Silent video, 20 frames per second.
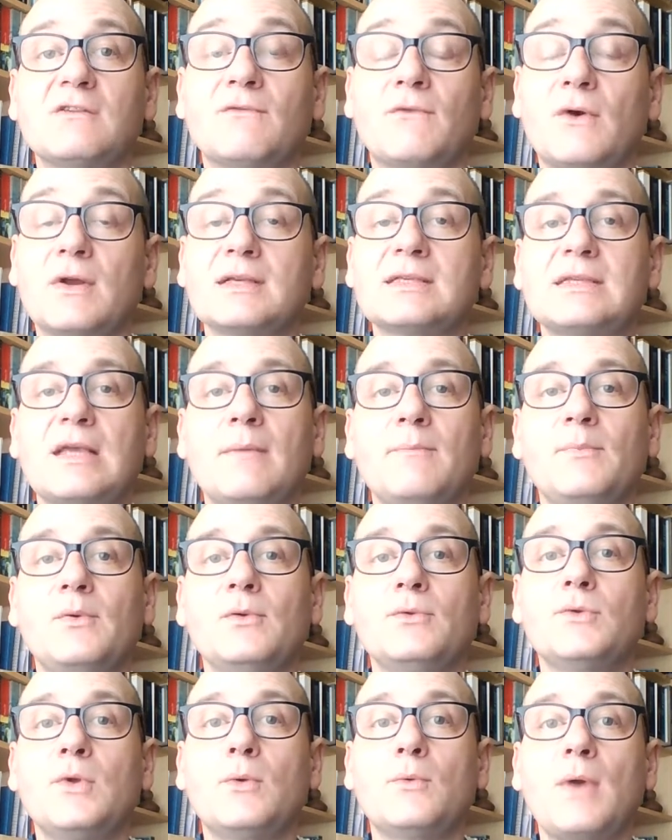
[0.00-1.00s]
for
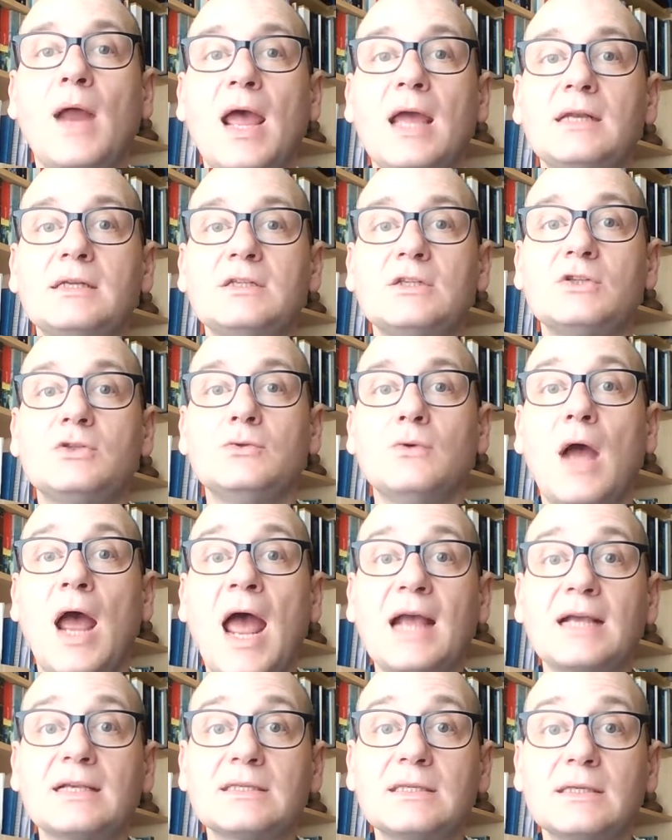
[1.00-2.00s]
example, the right to
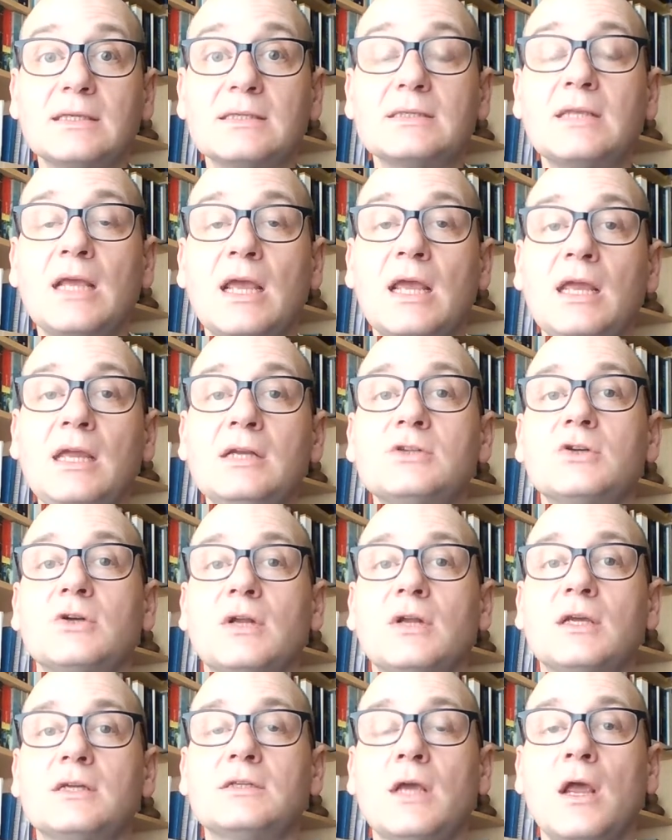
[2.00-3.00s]
access the
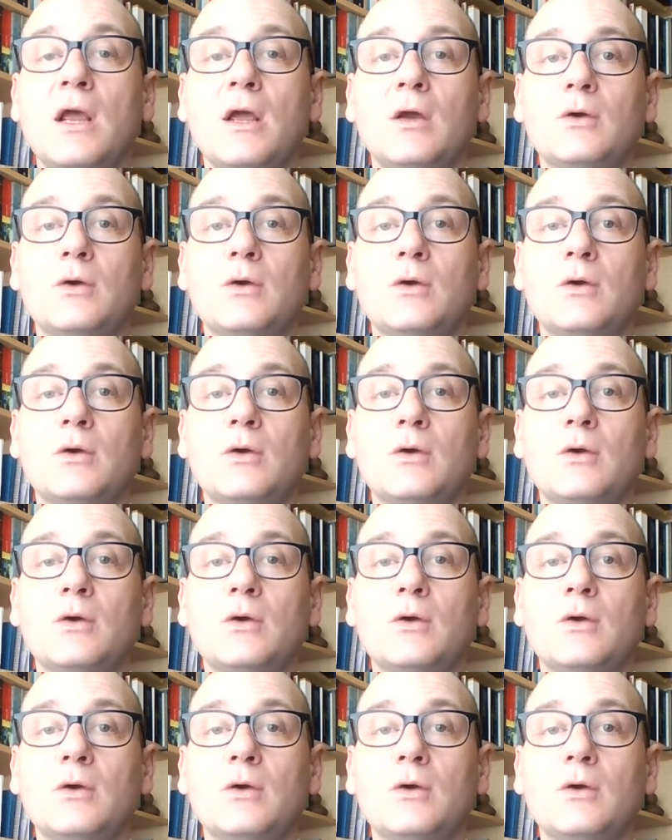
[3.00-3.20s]
internet,